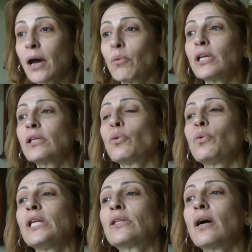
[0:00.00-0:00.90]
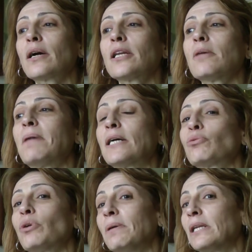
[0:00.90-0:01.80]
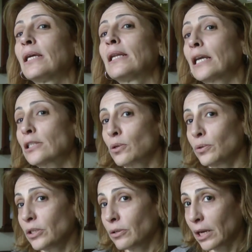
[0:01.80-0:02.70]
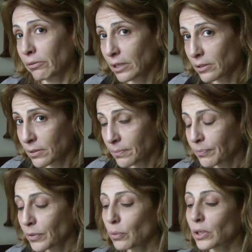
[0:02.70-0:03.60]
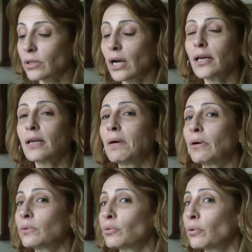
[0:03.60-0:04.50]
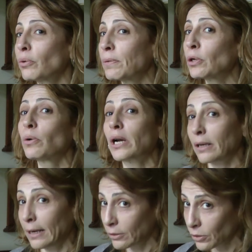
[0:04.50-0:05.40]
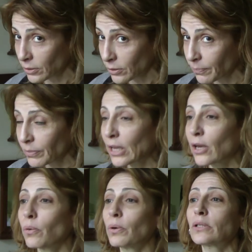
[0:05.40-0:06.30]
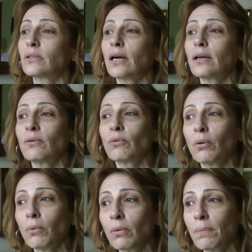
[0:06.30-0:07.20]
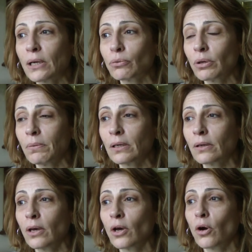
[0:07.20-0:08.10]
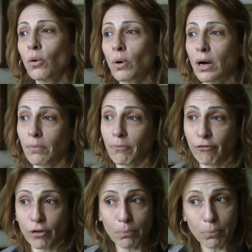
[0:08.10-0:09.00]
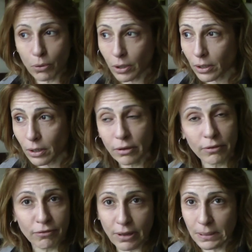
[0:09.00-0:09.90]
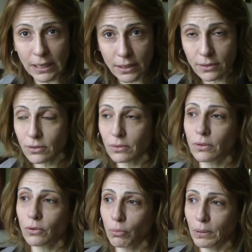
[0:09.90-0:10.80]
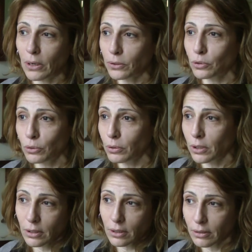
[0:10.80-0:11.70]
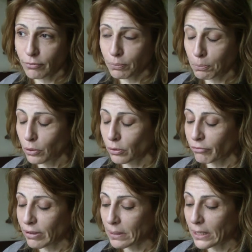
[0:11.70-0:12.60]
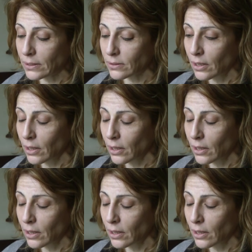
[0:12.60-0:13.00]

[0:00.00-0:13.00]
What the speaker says: we're talking about women in excluded areas. We're talking about women who are illiterate. We're talking about women who are from poor families or who belong to poor families.